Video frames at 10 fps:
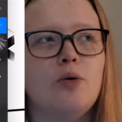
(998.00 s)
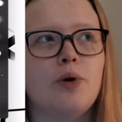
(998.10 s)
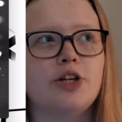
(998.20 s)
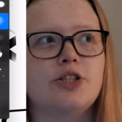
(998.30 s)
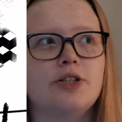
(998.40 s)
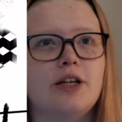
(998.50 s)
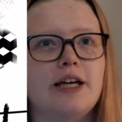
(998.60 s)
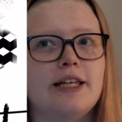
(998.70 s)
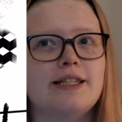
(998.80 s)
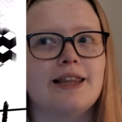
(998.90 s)
which
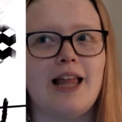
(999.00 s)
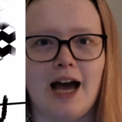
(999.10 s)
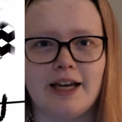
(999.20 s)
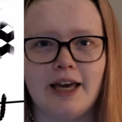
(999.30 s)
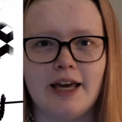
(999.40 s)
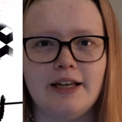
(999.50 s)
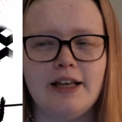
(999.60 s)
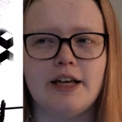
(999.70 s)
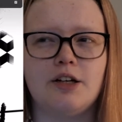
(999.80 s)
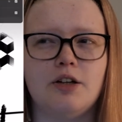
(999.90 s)
is lacking
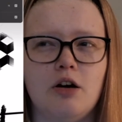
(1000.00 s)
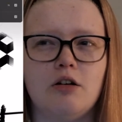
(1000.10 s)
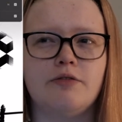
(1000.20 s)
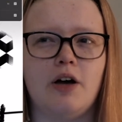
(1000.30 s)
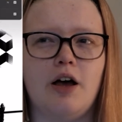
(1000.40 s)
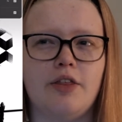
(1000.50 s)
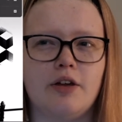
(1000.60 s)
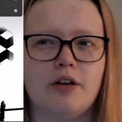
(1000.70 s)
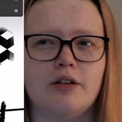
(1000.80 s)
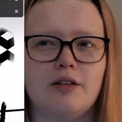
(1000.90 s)
in a lot of
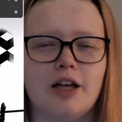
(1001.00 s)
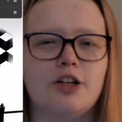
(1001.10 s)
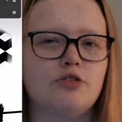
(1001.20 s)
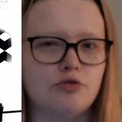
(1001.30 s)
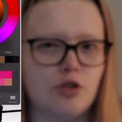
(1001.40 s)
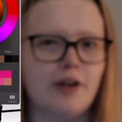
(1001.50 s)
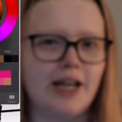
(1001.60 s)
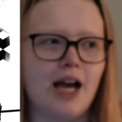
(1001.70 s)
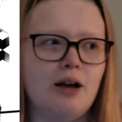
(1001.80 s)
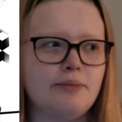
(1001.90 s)
other like drawing
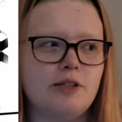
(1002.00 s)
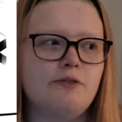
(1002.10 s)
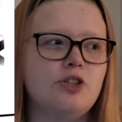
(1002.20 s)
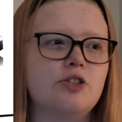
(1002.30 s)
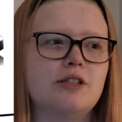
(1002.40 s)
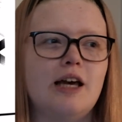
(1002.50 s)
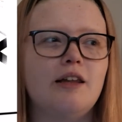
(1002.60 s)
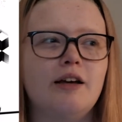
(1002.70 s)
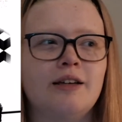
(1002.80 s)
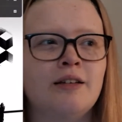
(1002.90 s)
apps. If you just get
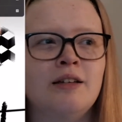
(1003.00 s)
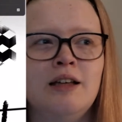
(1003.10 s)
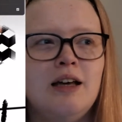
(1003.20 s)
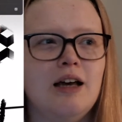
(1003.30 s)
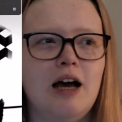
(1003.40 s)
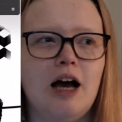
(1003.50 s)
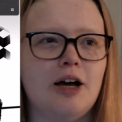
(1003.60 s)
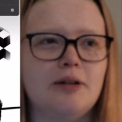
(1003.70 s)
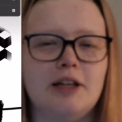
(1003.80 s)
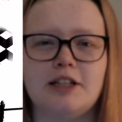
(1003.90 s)
like
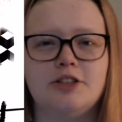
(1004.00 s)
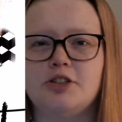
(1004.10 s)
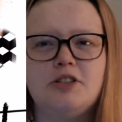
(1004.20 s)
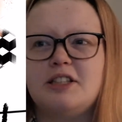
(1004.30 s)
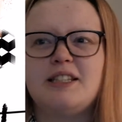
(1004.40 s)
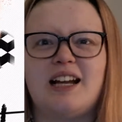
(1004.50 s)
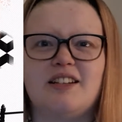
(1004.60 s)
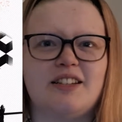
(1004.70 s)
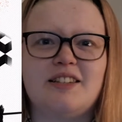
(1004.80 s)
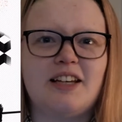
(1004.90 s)
just a
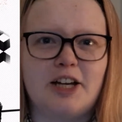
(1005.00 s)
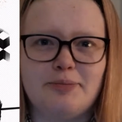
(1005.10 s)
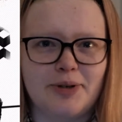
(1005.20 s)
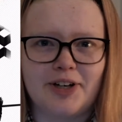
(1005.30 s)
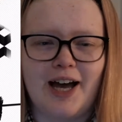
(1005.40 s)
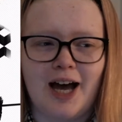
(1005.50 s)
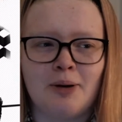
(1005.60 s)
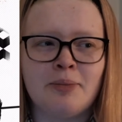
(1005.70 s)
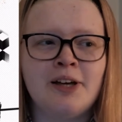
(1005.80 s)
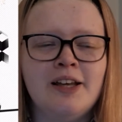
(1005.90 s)
standard sketchbook
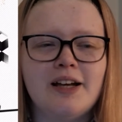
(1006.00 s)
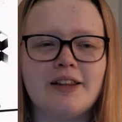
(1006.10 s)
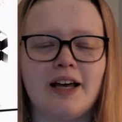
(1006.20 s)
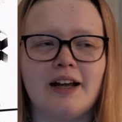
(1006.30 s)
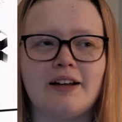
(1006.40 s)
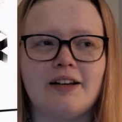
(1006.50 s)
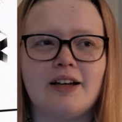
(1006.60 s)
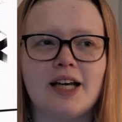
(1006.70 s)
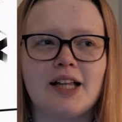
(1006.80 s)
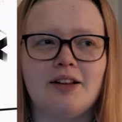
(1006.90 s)
app, then
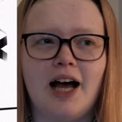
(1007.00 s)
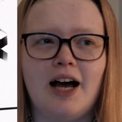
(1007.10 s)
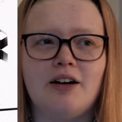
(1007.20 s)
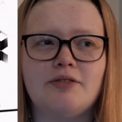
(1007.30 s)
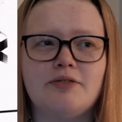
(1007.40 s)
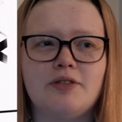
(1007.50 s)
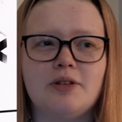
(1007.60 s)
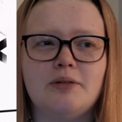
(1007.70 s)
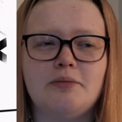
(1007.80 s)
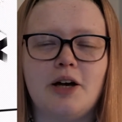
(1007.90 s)
it'll have
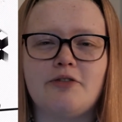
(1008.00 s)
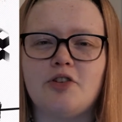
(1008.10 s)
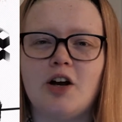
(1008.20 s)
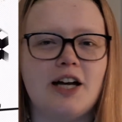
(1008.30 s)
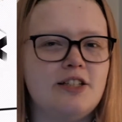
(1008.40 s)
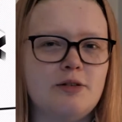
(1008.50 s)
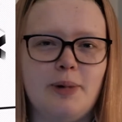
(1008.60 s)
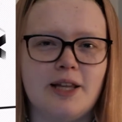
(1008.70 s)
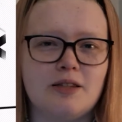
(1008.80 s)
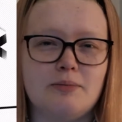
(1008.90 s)
a variety of
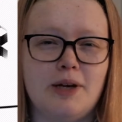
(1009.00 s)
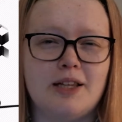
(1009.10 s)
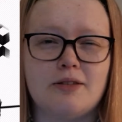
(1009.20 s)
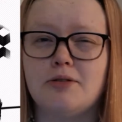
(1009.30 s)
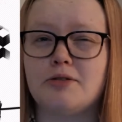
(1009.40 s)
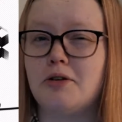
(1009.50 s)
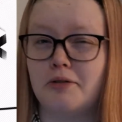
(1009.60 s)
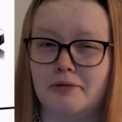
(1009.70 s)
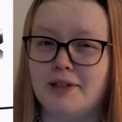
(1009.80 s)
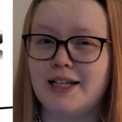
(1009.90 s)
pens and pencils, not
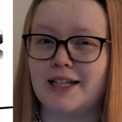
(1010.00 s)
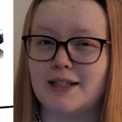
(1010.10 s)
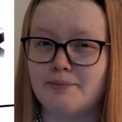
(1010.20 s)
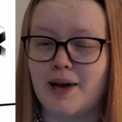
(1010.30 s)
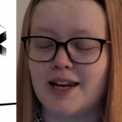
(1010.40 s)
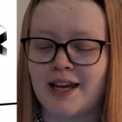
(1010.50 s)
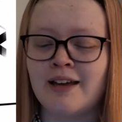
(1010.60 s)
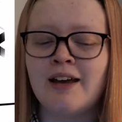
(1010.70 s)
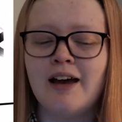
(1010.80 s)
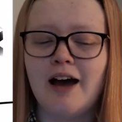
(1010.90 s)
nearly as many,
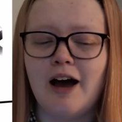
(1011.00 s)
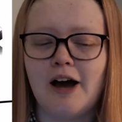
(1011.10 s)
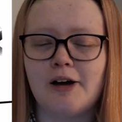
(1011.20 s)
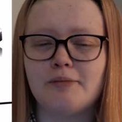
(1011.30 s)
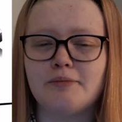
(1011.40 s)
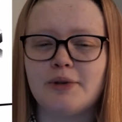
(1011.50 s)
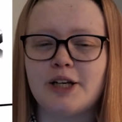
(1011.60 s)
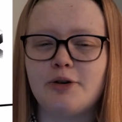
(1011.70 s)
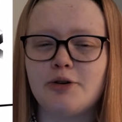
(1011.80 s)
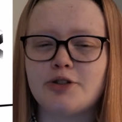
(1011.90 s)
but
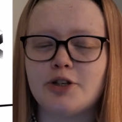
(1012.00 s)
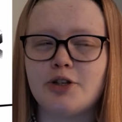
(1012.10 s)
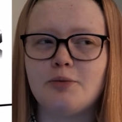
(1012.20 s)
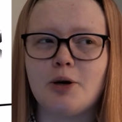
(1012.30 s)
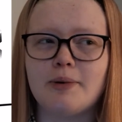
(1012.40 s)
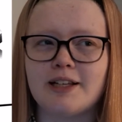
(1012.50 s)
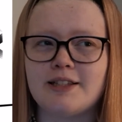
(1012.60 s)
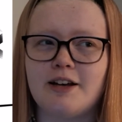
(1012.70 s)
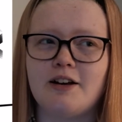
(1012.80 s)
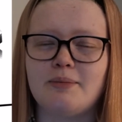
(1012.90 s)
it also, you won't
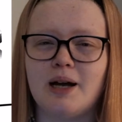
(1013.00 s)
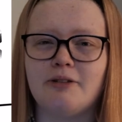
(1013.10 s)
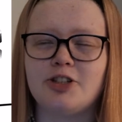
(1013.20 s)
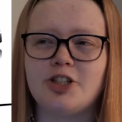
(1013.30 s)
necessarily be able to